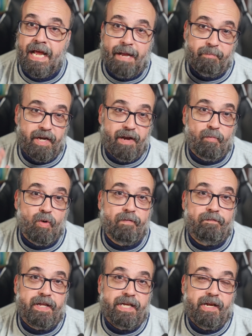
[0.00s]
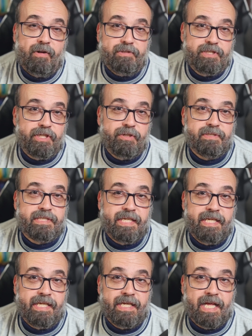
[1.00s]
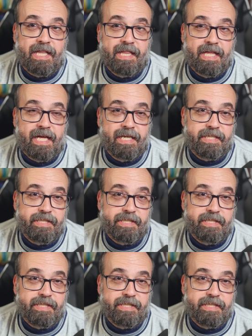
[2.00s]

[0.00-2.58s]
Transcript: I'm going to have more videos using the